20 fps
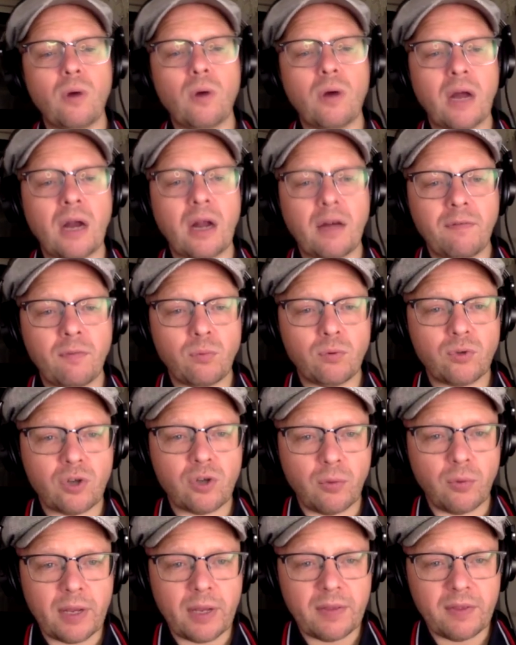I've
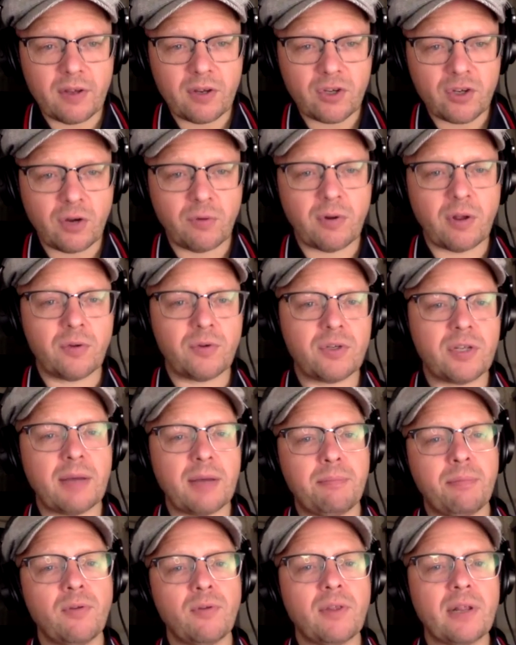also, in the show notes
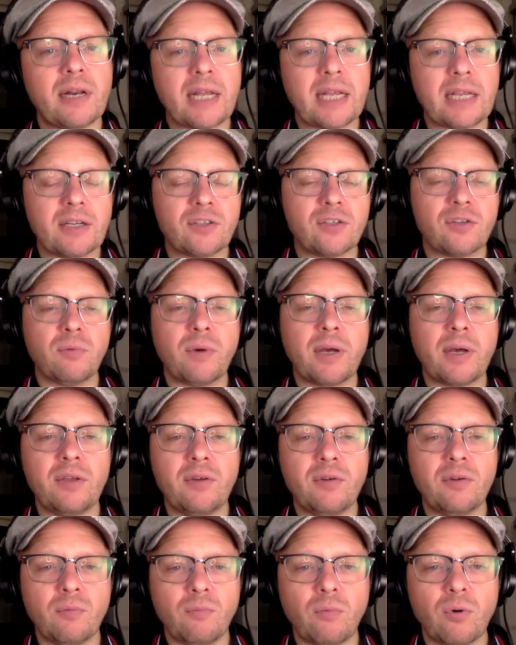there, put the links to where
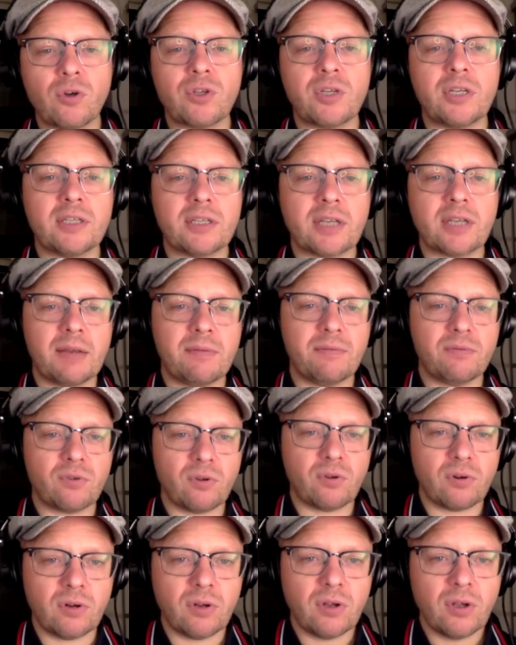you can watch these games
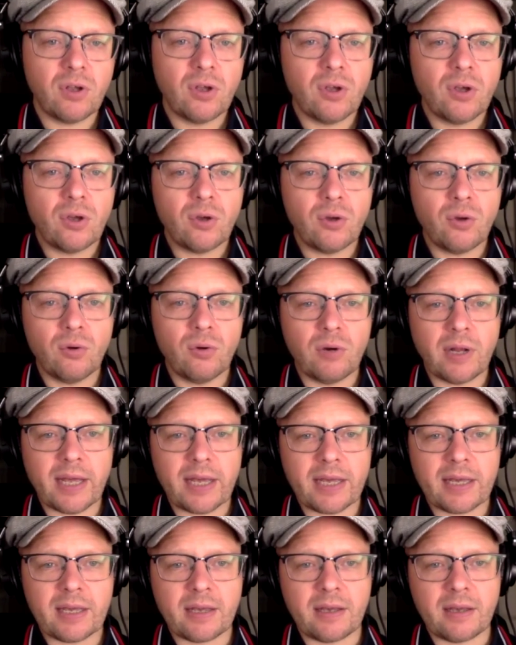on
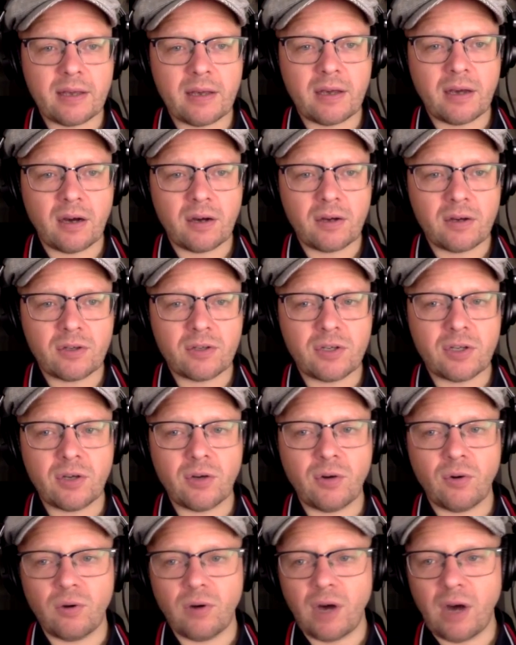Yle 2
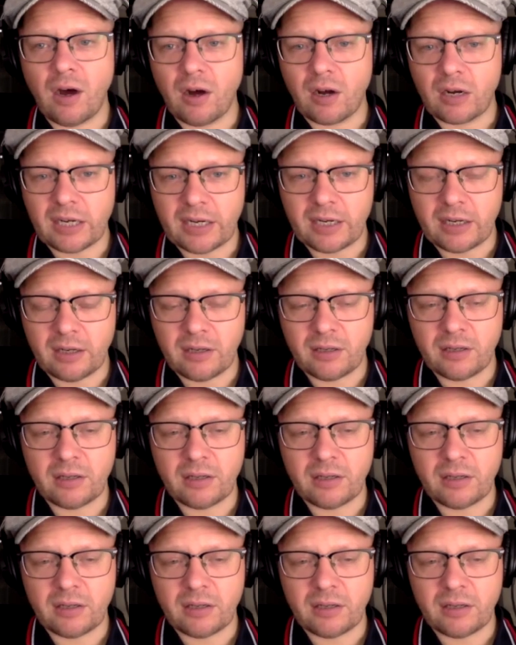or Arena.